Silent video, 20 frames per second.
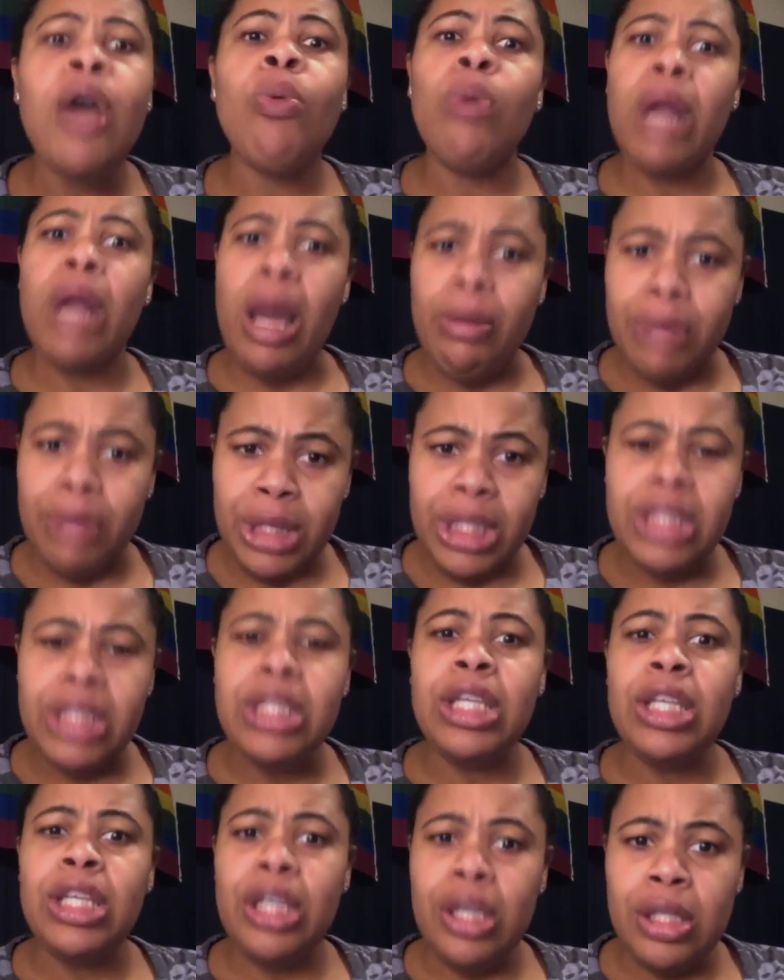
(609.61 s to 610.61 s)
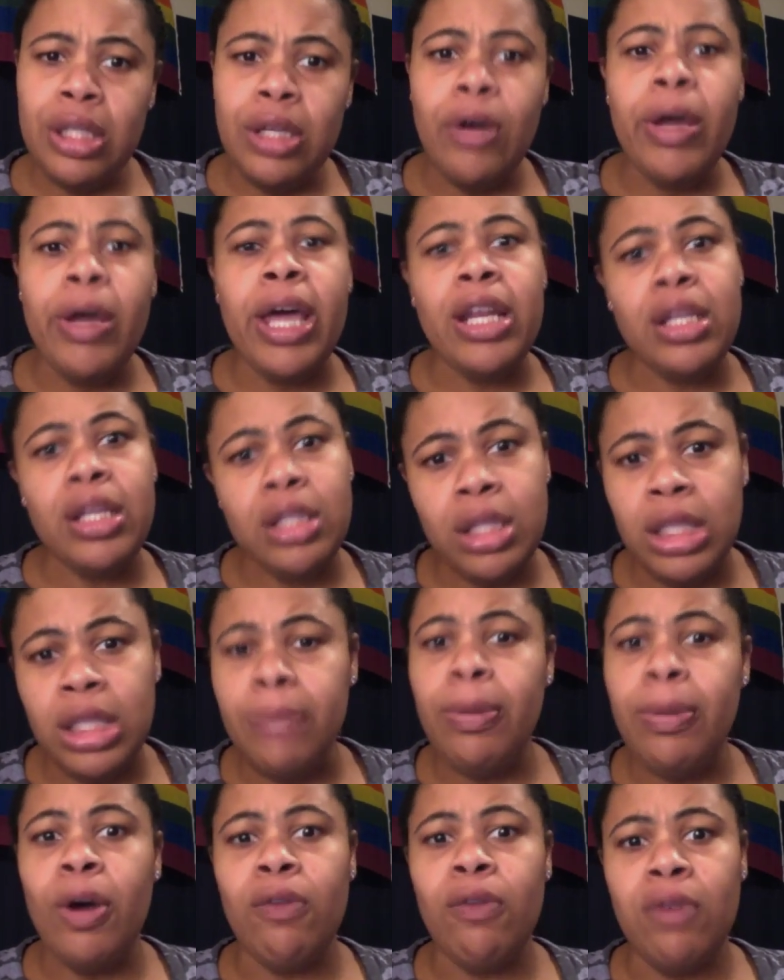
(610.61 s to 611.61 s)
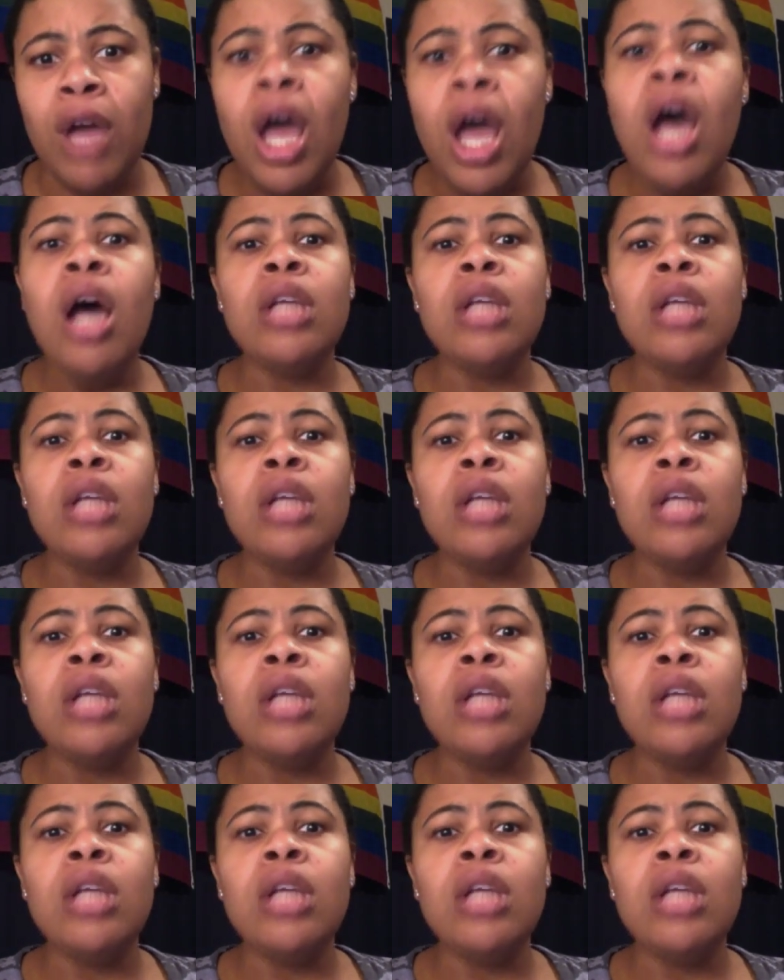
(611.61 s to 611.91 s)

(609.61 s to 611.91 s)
when I was 16 years old at a sleepover.